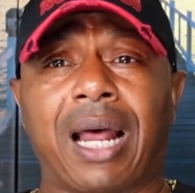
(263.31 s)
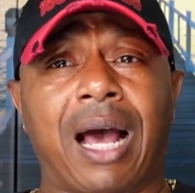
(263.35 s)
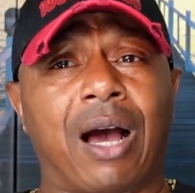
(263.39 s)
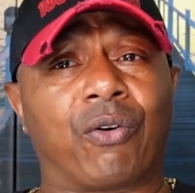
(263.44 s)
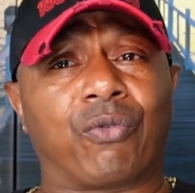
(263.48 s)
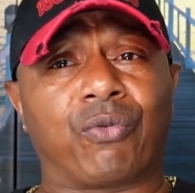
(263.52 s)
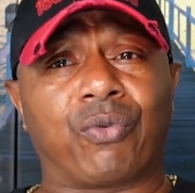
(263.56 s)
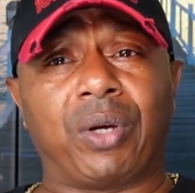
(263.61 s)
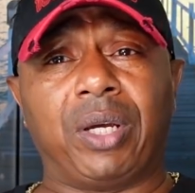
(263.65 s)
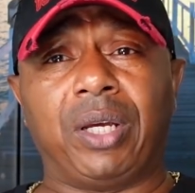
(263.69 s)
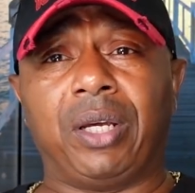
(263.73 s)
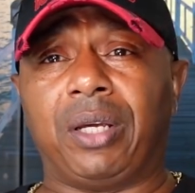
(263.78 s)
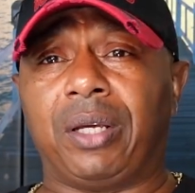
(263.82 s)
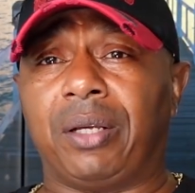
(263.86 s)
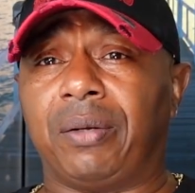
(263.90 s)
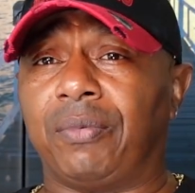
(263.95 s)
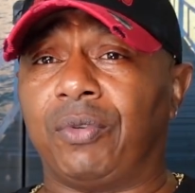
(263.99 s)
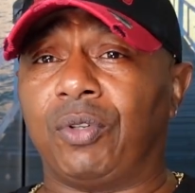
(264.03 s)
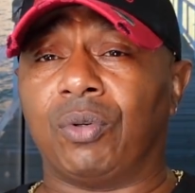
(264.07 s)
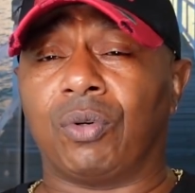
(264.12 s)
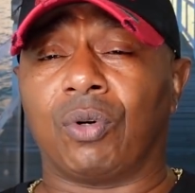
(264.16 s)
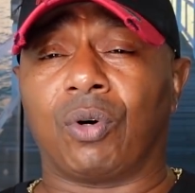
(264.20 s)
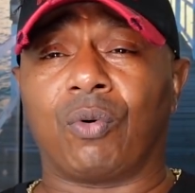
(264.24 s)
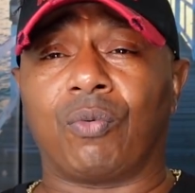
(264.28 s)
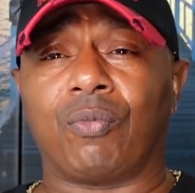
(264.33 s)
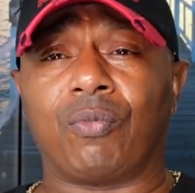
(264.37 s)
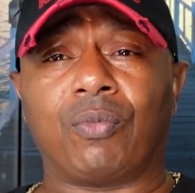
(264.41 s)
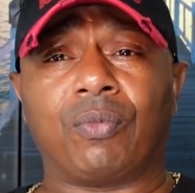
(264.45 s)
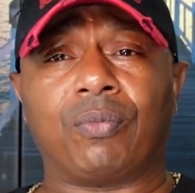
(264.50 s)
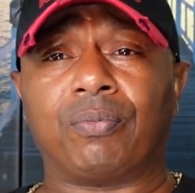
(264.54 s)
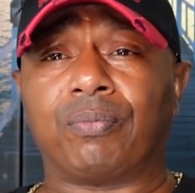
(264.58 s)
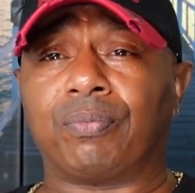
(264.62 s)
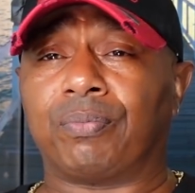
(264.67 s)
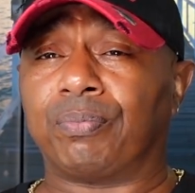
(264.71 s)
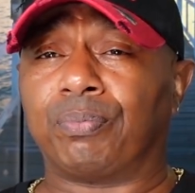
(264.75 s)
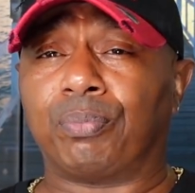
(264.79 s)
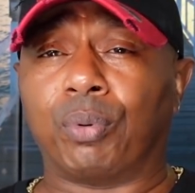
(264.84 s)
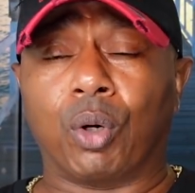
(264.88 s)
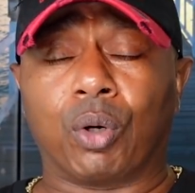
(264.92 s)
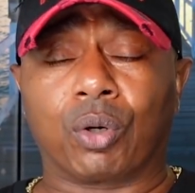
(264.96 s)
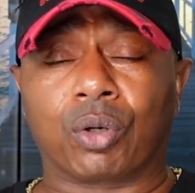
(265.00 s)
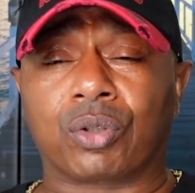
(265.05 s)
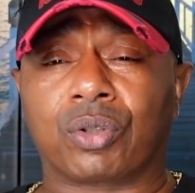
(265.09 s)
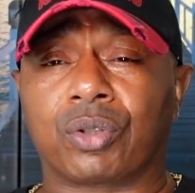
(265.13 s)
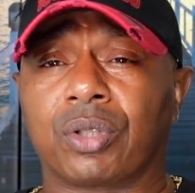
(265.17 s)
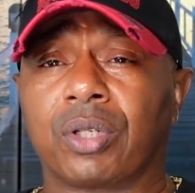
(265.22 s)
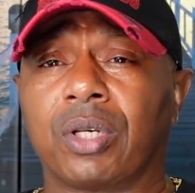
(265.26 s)
I read, you know,
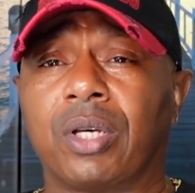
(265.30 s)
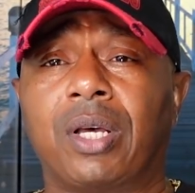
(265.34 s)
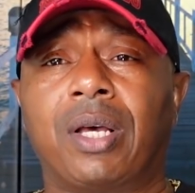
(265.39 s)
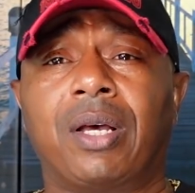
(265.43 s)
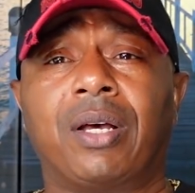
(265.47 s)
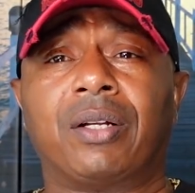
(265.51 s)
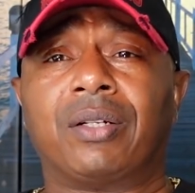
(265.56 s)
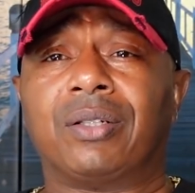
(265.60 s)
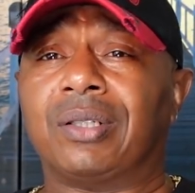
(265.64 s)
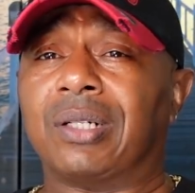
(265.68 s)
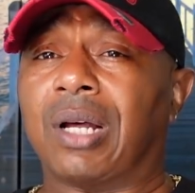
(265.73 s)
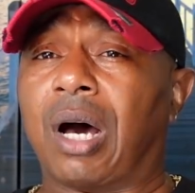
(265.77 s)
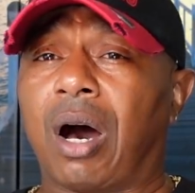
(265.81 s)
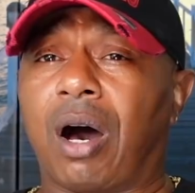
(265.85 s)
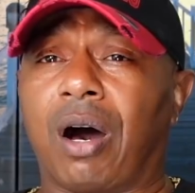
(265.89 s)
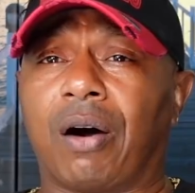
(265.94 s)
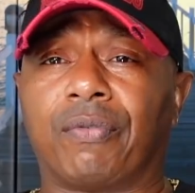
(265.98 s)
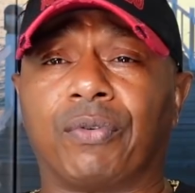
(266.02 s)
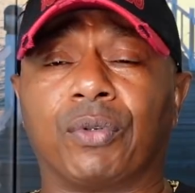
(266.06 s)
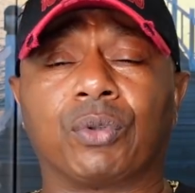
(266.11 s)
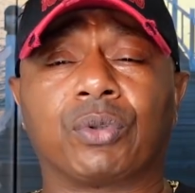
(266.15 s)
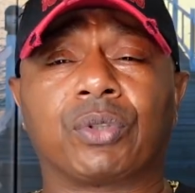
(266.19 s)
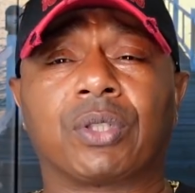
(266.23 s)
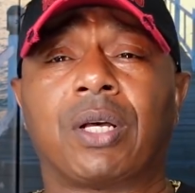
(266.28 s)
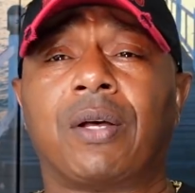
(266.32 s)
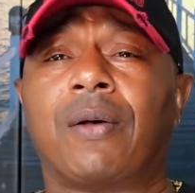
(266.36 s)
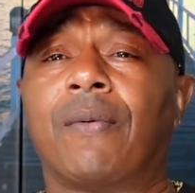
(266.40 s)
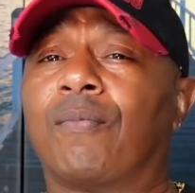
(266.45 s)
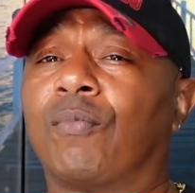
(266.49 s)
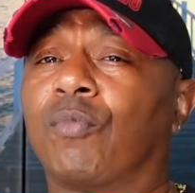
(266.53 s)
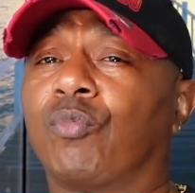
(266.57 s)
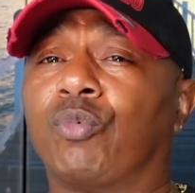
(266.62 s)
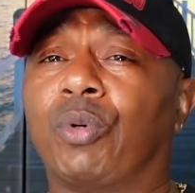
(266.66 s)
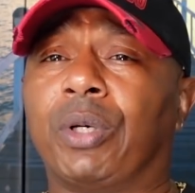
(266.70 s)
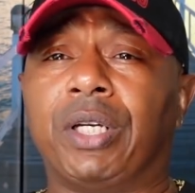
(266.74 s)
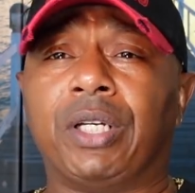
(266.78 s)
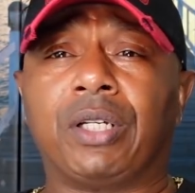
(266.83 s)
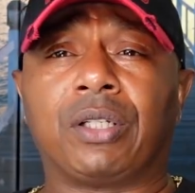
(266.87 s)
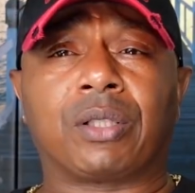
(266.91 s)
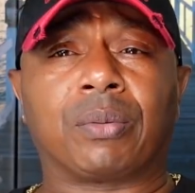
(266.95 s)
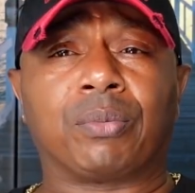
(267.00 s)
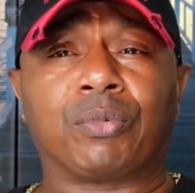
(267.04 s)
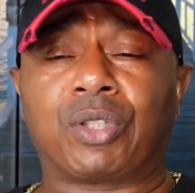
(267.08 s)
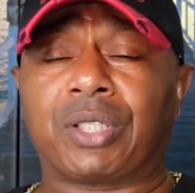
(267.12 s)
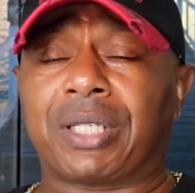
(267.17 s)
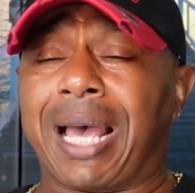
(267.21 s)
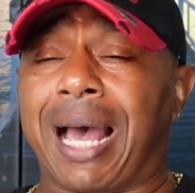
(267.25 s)
books, novels, read
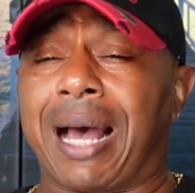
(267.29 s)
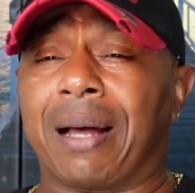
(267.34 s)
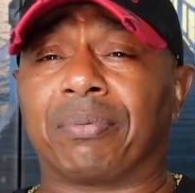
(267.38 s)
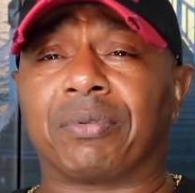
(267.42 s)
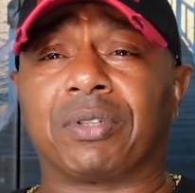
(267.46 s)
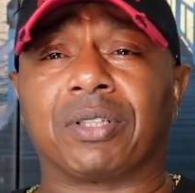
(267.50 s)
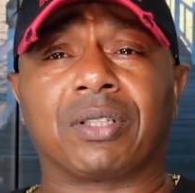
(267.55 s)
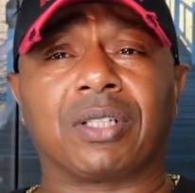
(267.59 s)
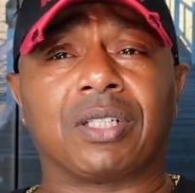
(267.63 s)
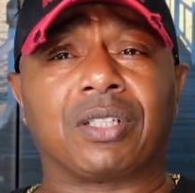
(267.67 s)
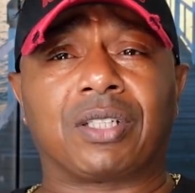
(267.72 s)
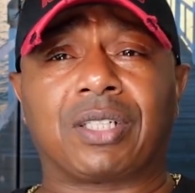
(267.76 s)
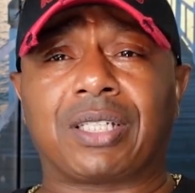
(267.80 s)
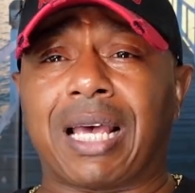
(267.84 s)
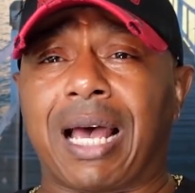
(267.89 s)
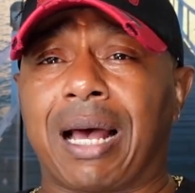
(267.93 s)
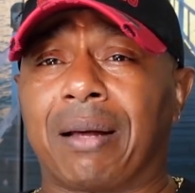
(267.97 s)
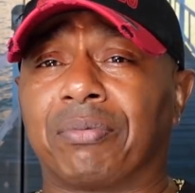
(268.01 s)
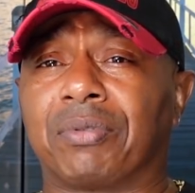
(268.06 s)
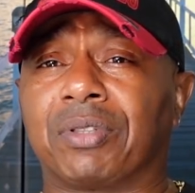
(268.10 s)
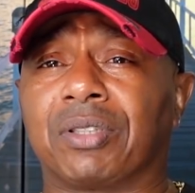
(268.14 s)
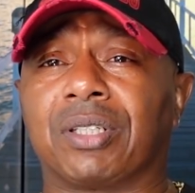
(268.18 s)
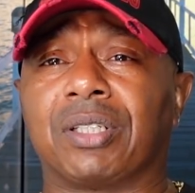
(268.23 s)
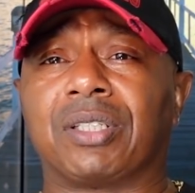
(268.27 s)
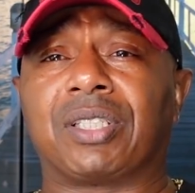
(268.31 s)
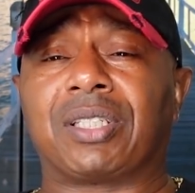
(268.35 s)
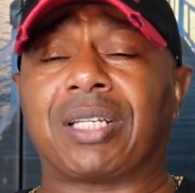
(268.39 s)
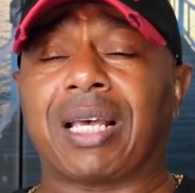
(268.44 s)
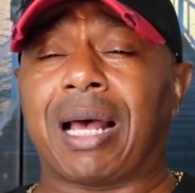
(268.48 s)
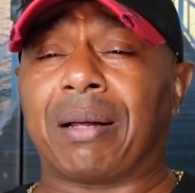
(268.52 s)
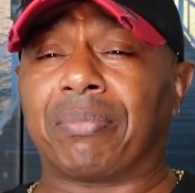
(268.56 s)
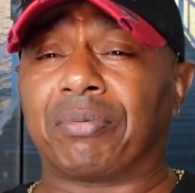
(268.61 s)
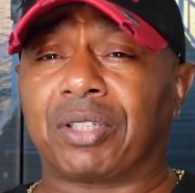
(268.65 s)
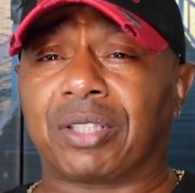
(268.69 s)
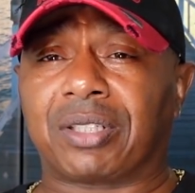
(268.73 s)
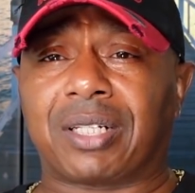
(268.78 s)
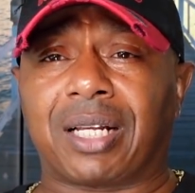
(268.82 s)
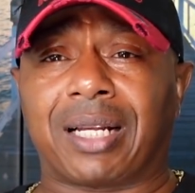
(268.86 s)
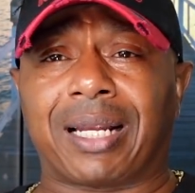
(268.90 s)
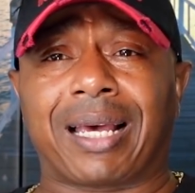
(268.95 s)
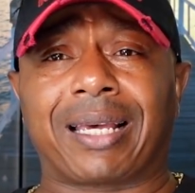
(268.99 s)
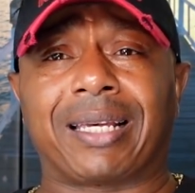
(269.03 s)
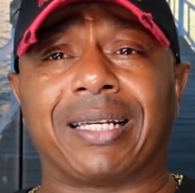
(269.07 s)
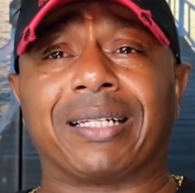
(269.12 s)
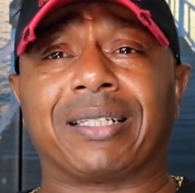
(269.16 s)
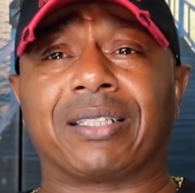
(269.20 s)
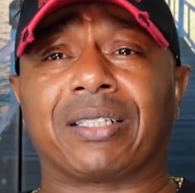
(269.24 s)
some chapters and chapters and chapters till
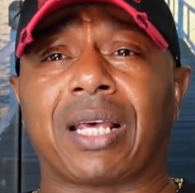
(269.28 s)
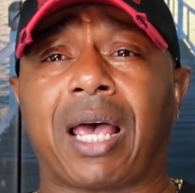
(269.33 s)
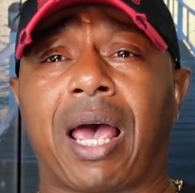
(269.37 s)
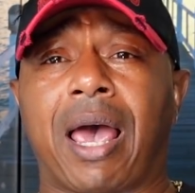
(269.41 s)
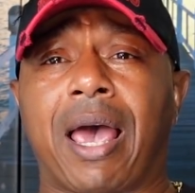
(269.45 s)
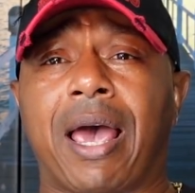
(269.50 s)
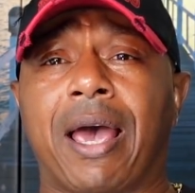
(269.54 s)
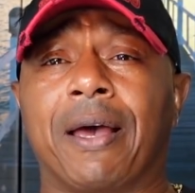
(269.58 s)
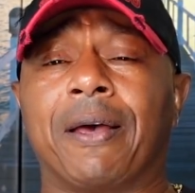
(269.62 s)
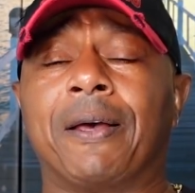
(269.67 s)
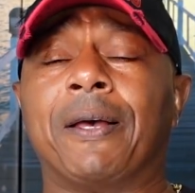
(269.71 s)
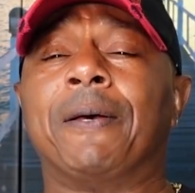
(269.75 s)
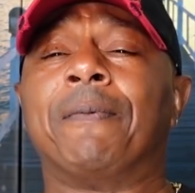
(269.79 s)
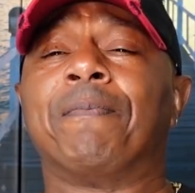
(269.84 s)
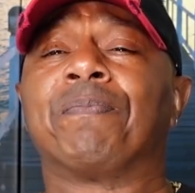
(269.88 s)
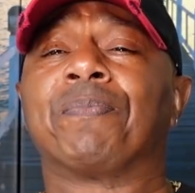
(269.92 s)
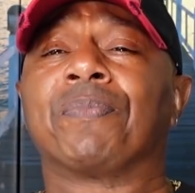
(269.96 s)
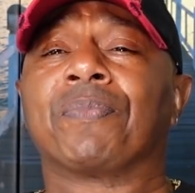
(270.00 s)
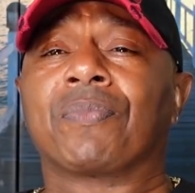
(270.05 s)
I get tired.